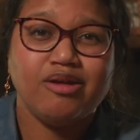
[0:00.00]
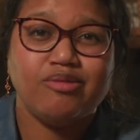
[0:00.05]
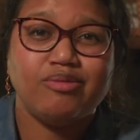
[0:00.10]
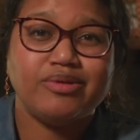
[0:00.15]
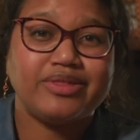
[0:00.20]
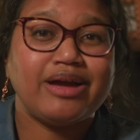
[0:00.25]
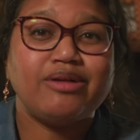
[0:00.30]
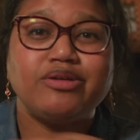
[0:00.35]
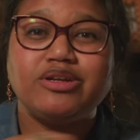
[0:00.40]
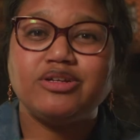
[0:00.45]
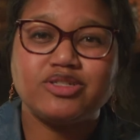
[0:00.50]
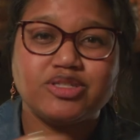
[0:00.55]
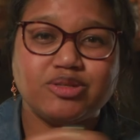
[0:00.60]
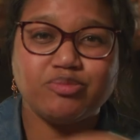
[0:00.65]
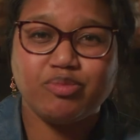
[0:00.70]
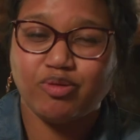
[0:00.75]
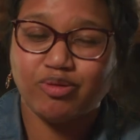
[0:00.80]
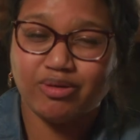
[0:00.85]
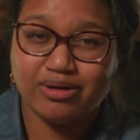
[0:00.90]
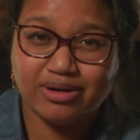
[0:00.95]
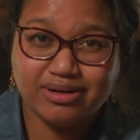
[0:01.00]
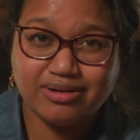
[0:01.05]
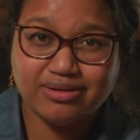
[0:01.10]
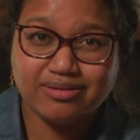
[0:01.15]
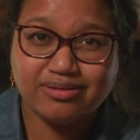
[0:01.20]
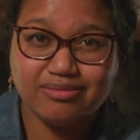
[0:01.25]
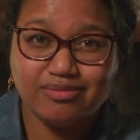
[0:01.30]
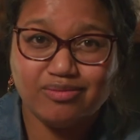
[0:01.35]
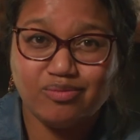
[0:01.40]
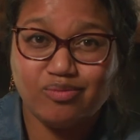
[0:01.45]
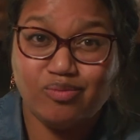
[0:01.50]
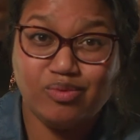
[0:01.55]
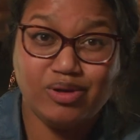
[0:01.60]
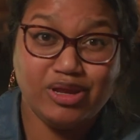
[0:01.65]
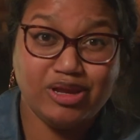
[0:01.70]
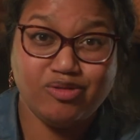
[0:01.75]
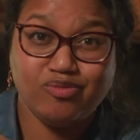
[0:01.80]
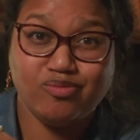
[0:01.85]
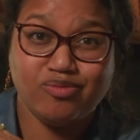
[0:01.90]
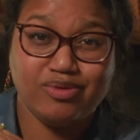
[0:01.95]
Without your support,
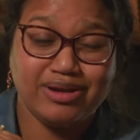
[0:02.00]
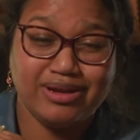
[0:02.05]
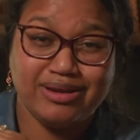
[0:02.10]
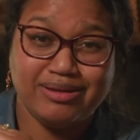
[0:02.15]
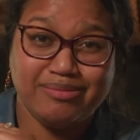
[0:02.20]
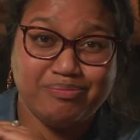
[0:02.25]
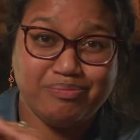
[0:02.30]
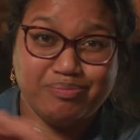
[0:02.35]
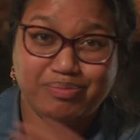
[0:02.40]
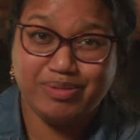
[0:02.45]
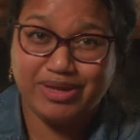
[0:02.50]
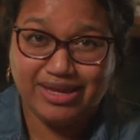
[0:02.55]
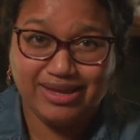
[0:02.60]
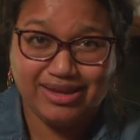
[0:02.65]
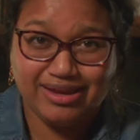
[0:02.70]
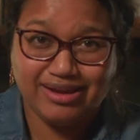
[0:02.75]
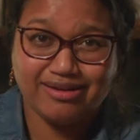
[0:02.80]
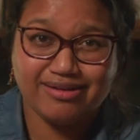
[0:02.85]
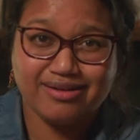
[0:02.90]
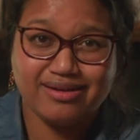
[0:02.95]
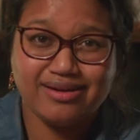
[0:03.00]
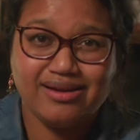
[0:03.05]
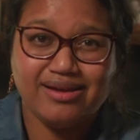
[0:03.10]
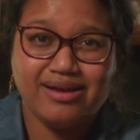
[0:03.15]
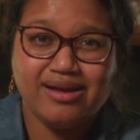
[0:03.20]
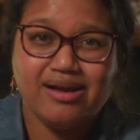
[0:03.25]
we wouldn't be here.